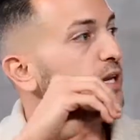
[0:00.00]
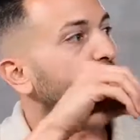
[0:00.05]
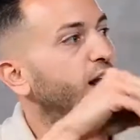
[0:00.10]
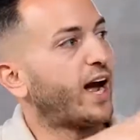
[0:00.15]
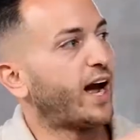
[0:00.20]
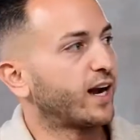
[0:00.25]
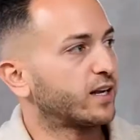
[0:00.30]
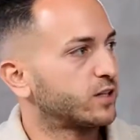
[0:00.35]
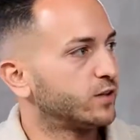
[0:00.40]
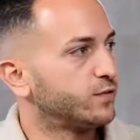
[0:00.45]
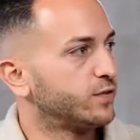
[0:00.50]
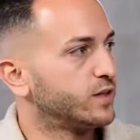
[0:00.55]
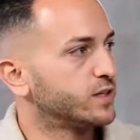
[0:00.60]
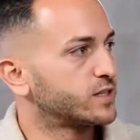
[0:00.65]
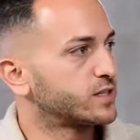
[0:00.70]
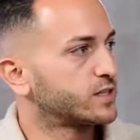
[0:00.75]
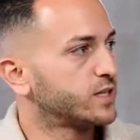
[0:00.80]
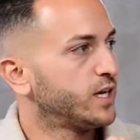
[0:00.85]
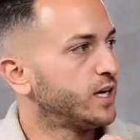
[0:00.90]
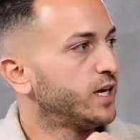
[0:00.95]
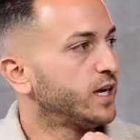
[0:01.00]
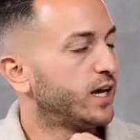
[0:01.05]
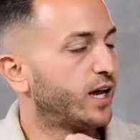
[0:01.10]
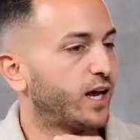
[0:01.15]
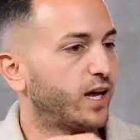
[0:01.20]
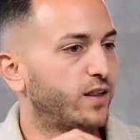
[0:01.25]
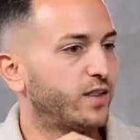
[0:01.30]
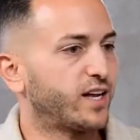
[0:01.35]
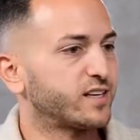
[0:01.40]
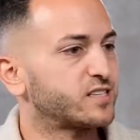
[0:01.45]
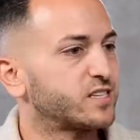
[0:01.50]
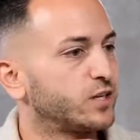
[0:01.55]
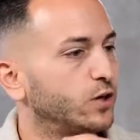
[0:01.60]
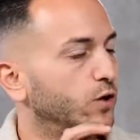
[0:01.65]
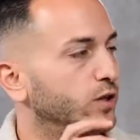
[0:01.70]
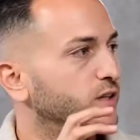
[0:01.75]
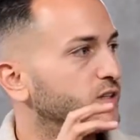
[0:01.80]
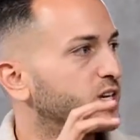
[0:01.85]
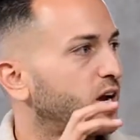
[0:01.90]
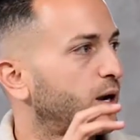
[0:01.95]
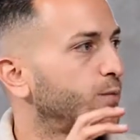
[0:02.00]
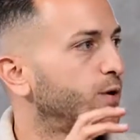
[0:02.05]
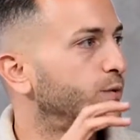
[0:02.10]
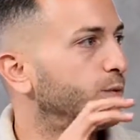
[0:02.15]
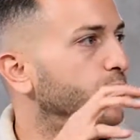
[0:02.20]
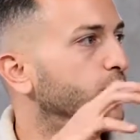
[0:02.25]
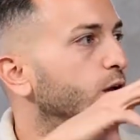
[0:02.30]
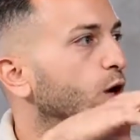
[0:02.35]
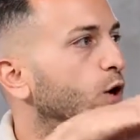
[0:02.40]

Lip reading: an activist. And that's the only time you're really